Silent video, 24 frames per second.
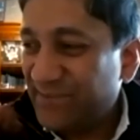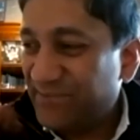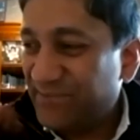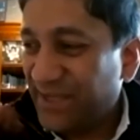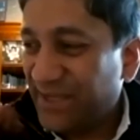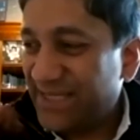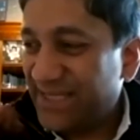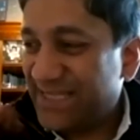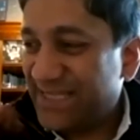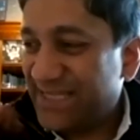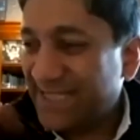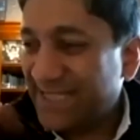
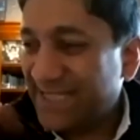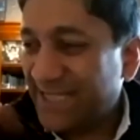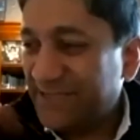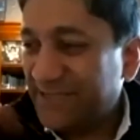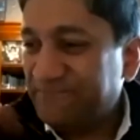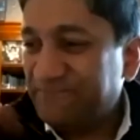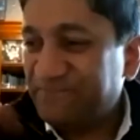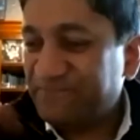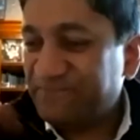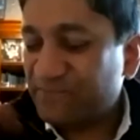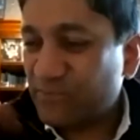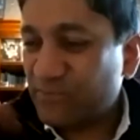But
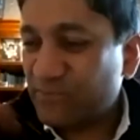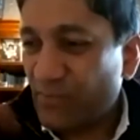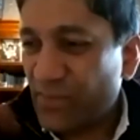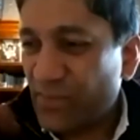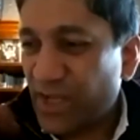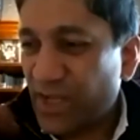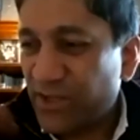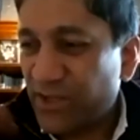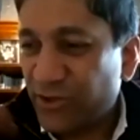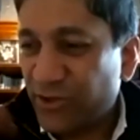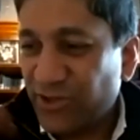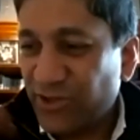
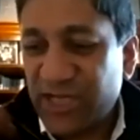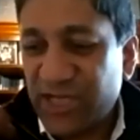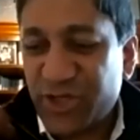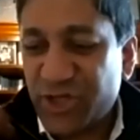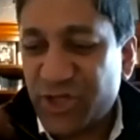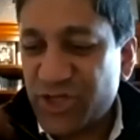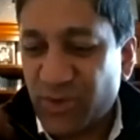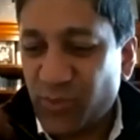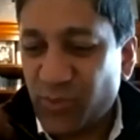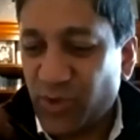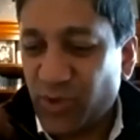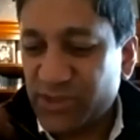the
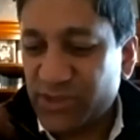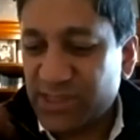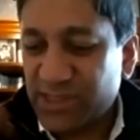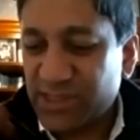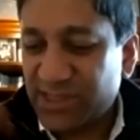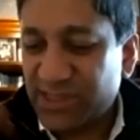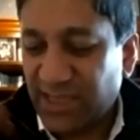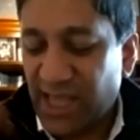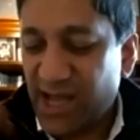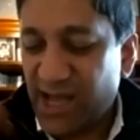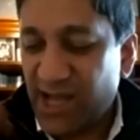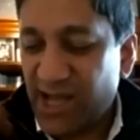relationship wasn't
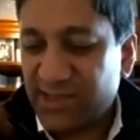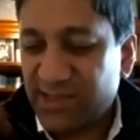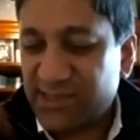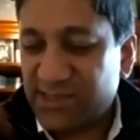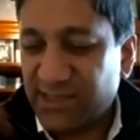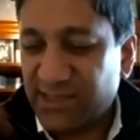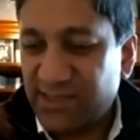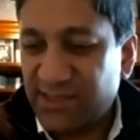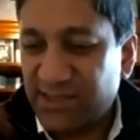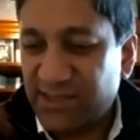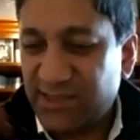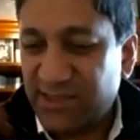to
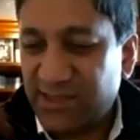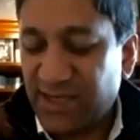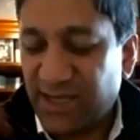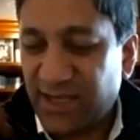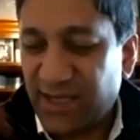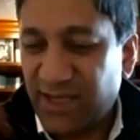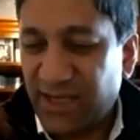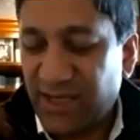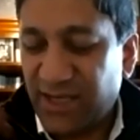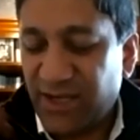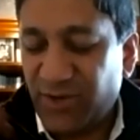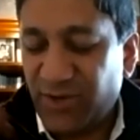last, and
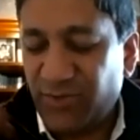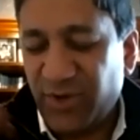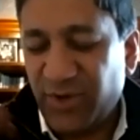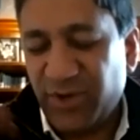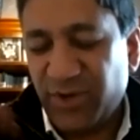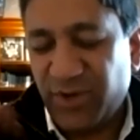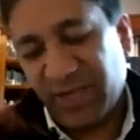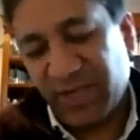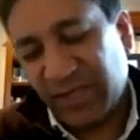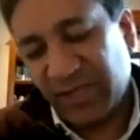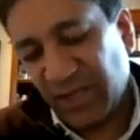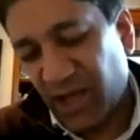
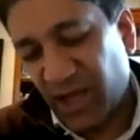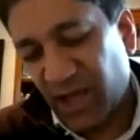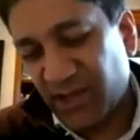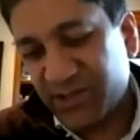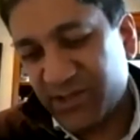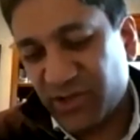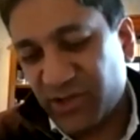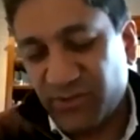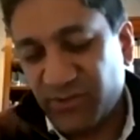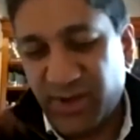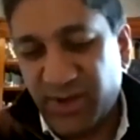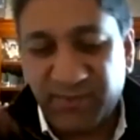we were in
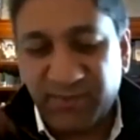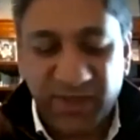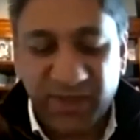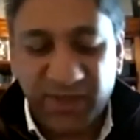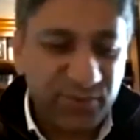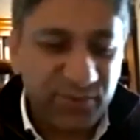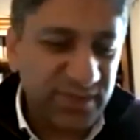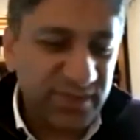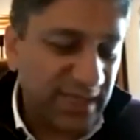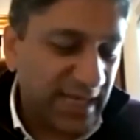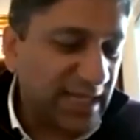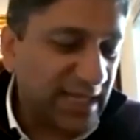Glasgow. My mother
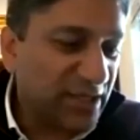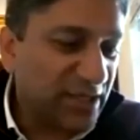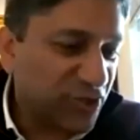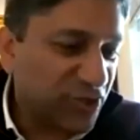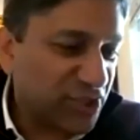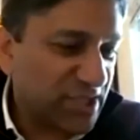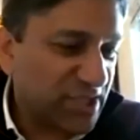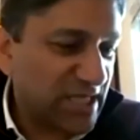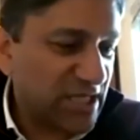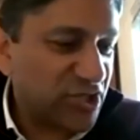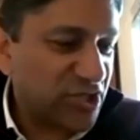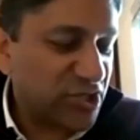was an
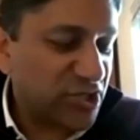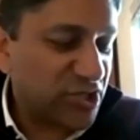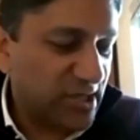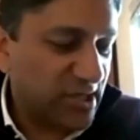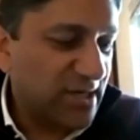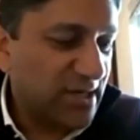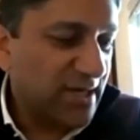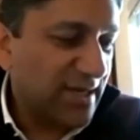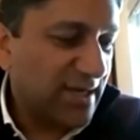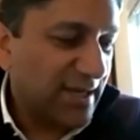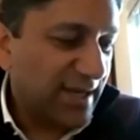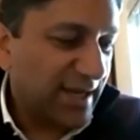English teacher
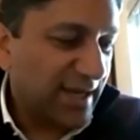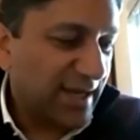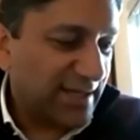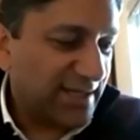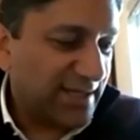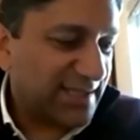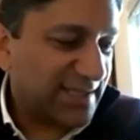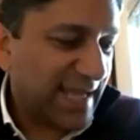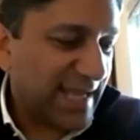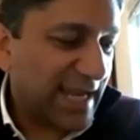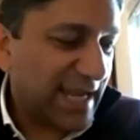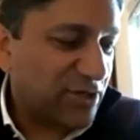in
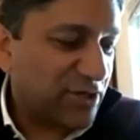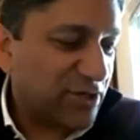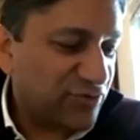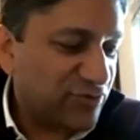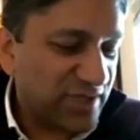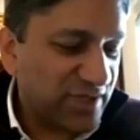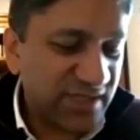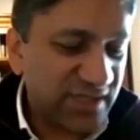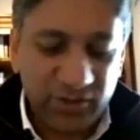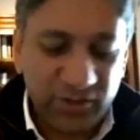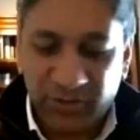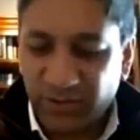a
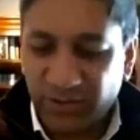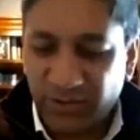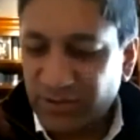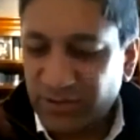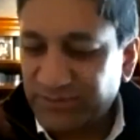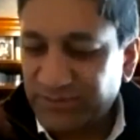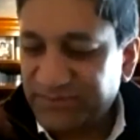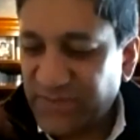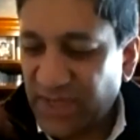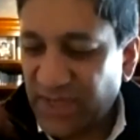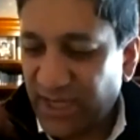secondary school,